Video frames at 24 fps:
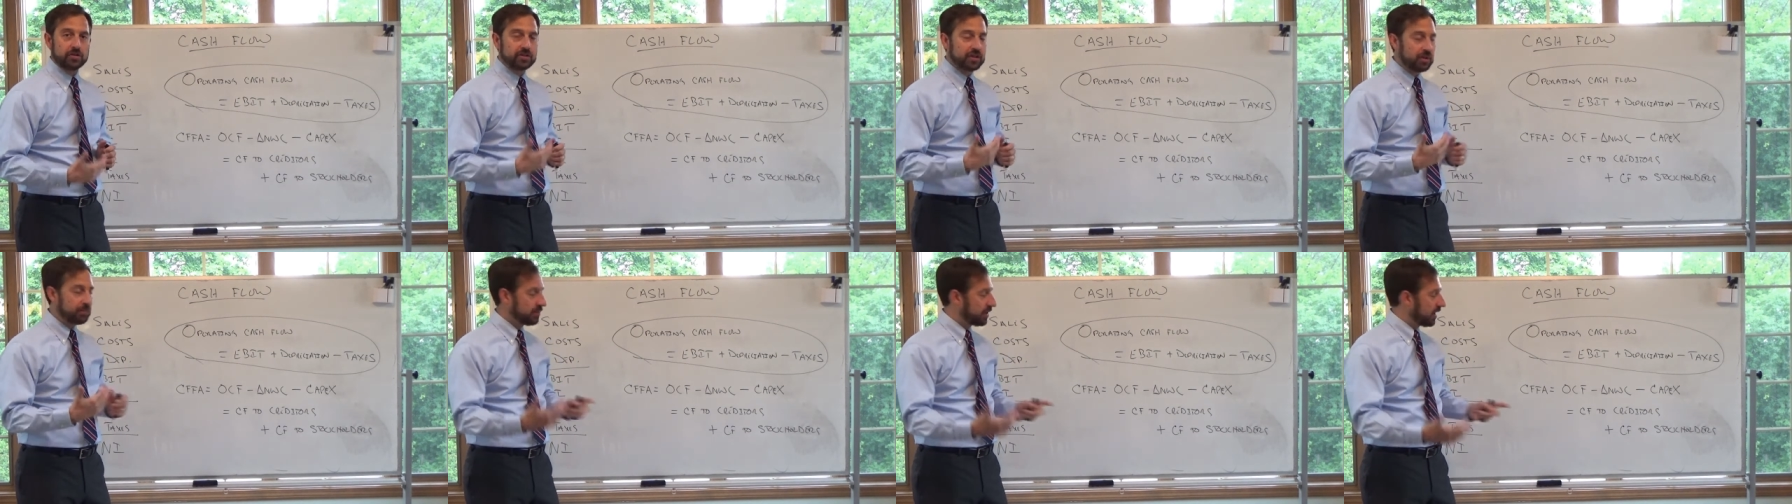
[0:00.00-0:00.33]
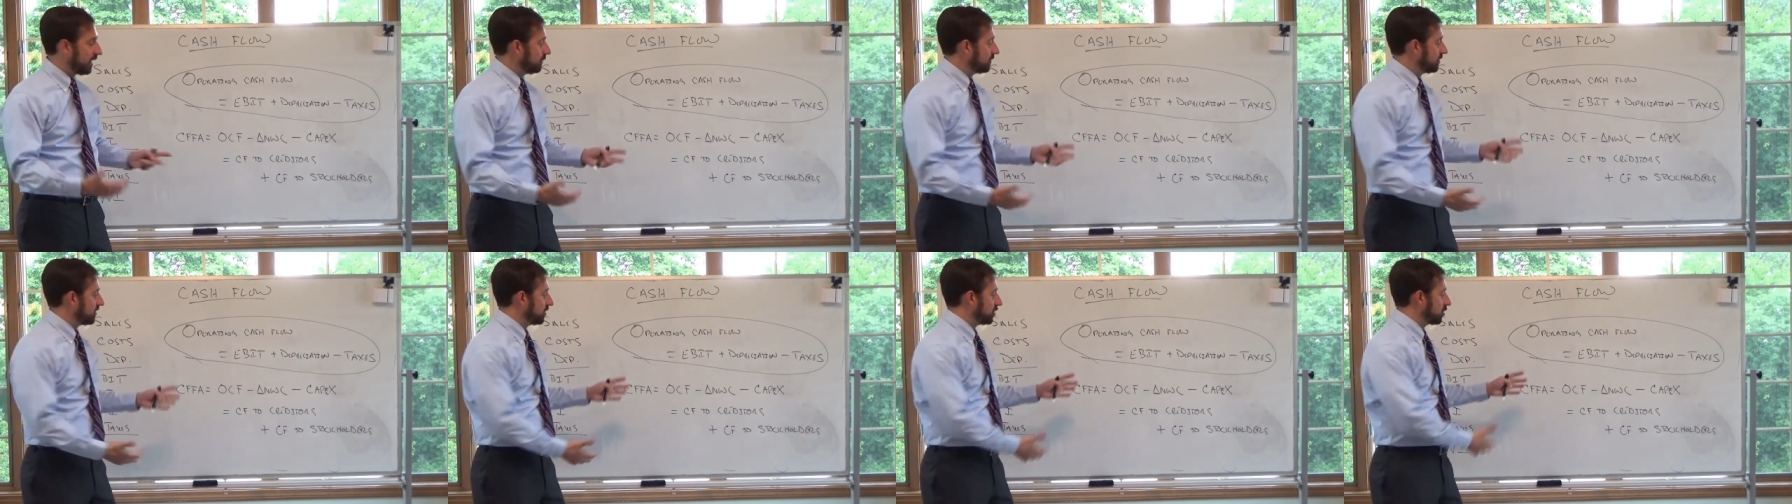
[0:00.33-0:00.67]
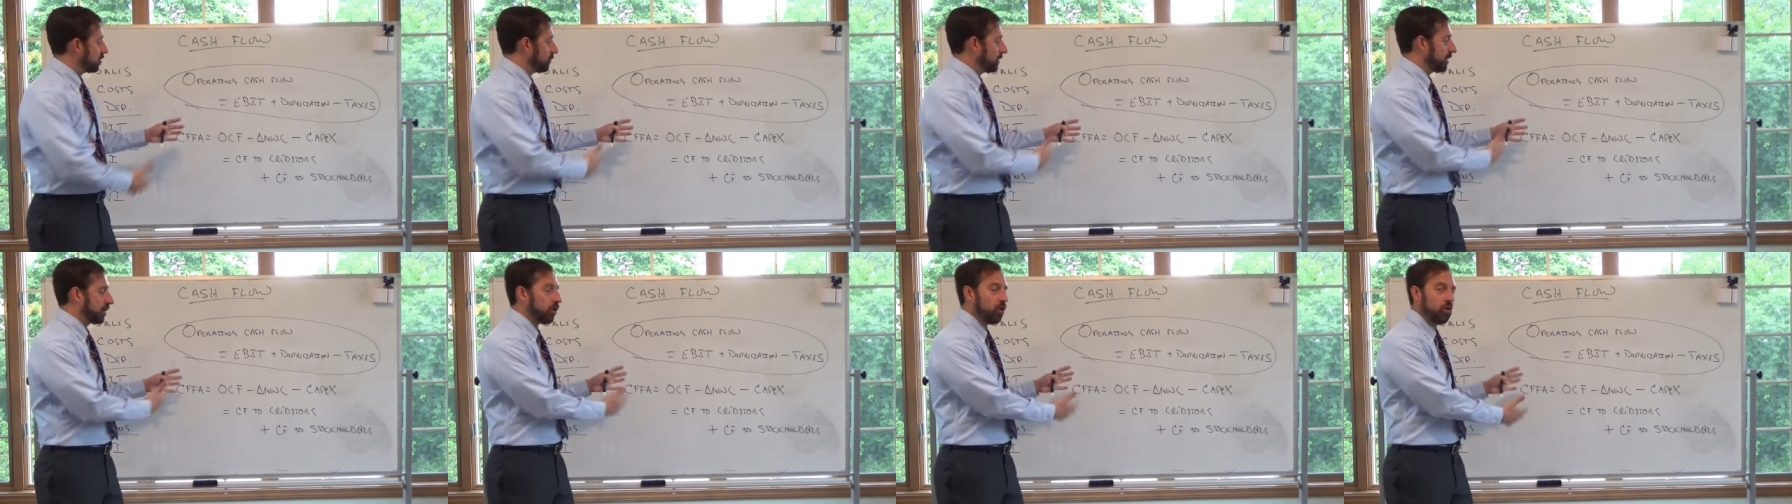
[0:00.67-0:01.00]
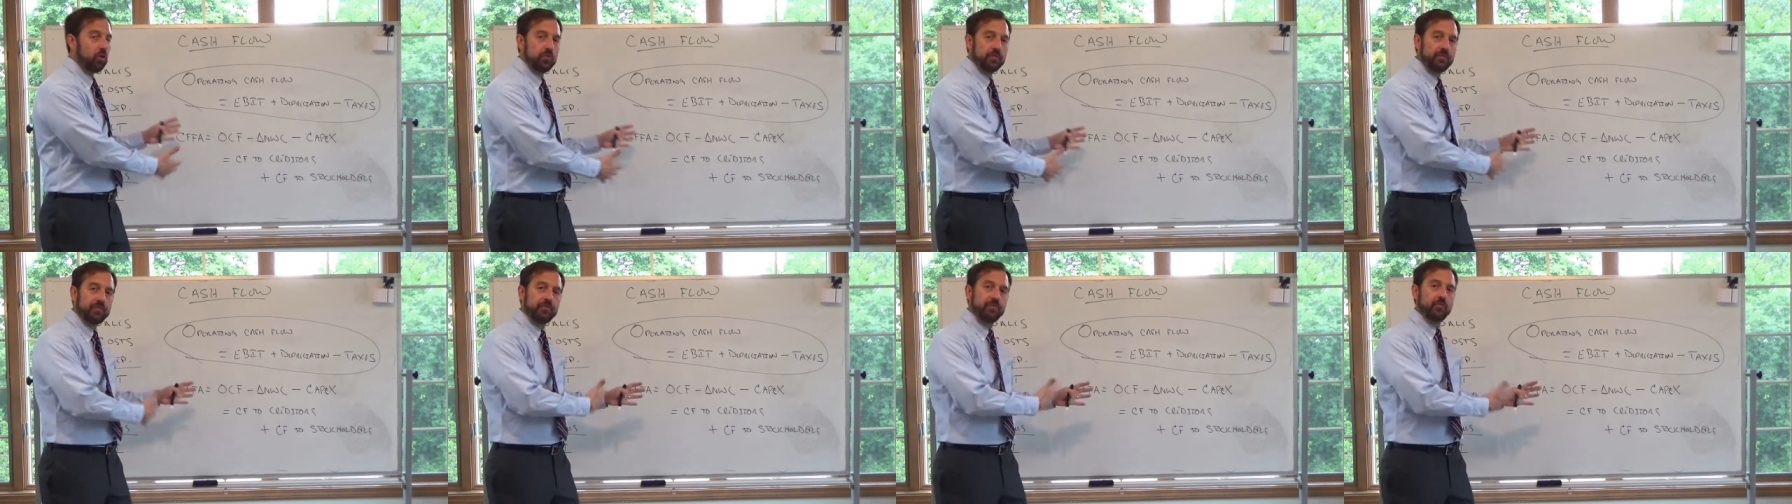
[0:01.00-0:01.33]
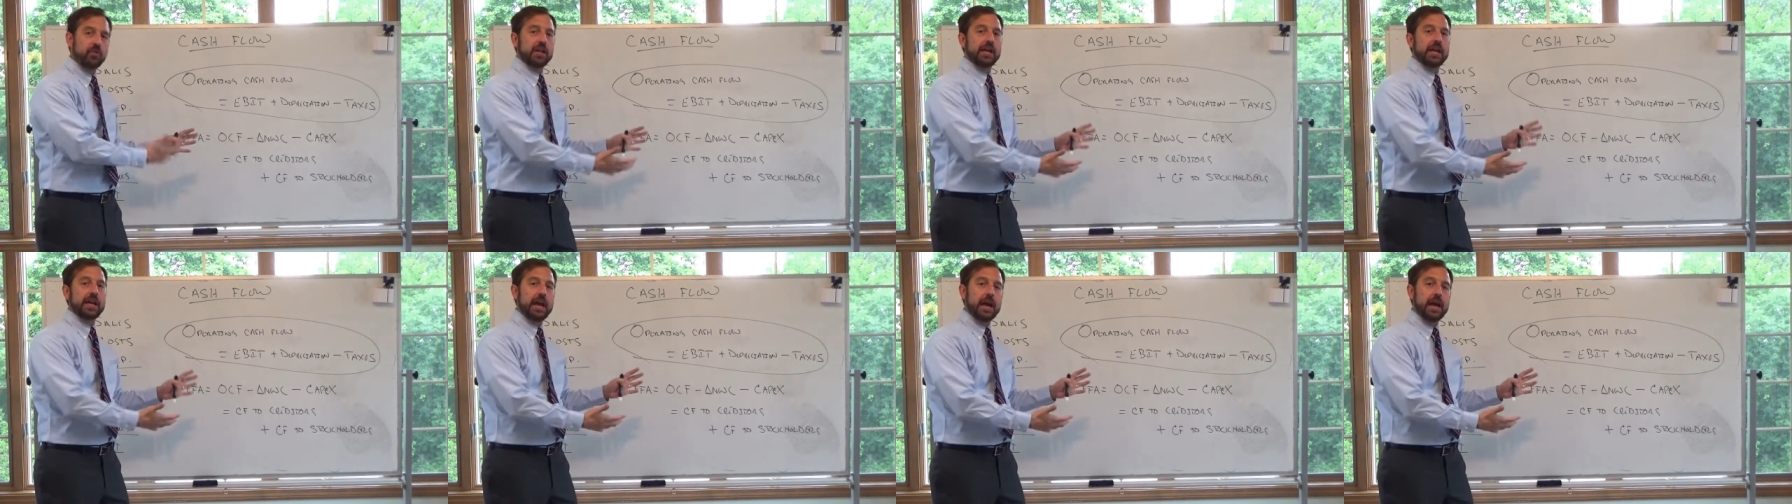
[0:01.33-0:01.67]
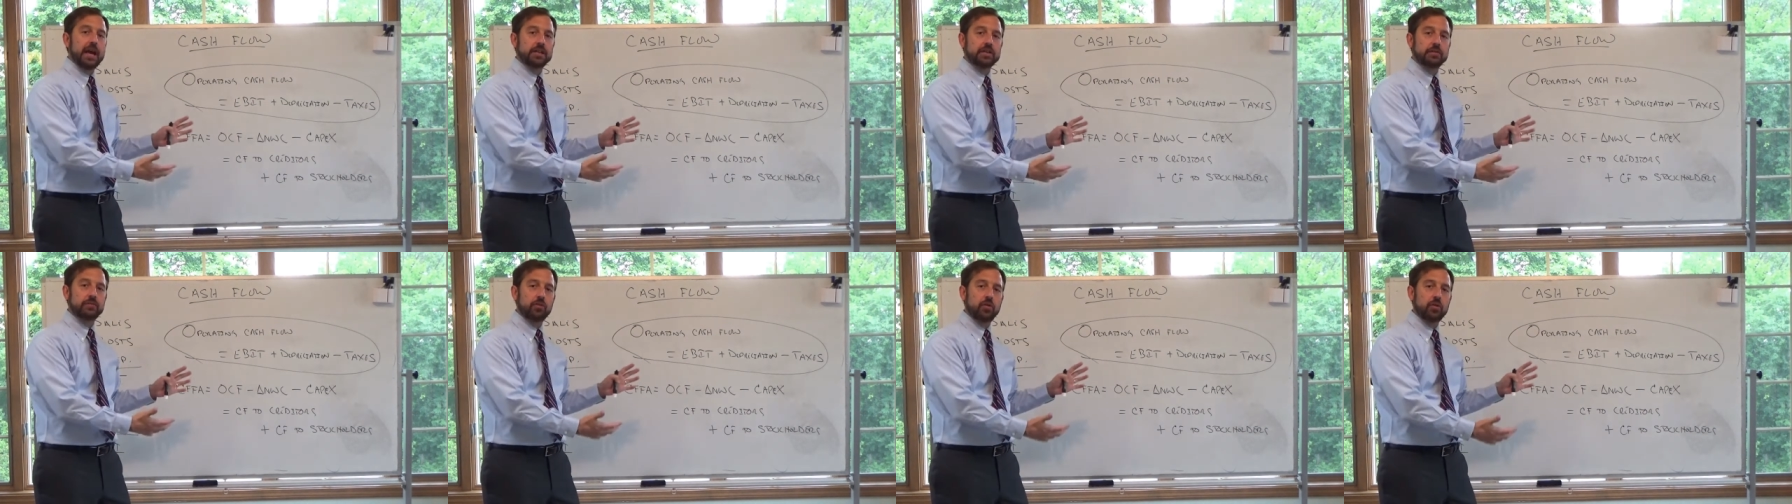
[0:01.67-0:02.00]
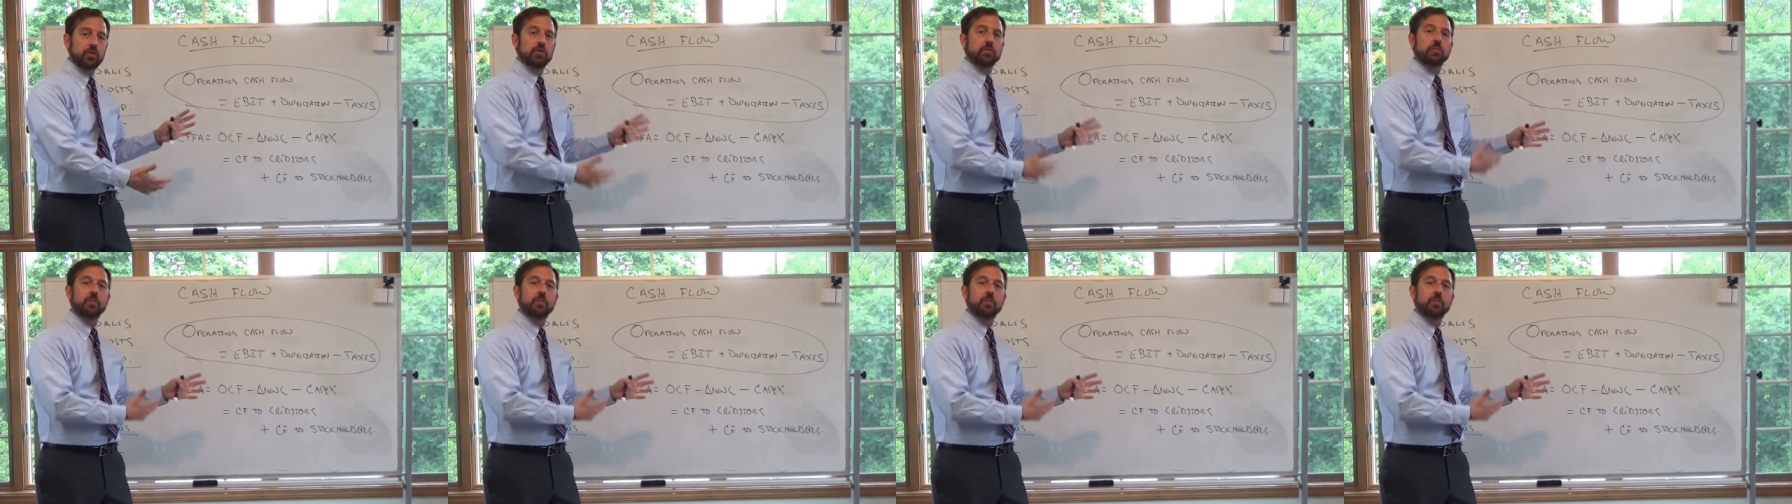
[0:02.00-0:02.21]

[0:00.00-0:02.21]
Sometimes this will be called free cash flow.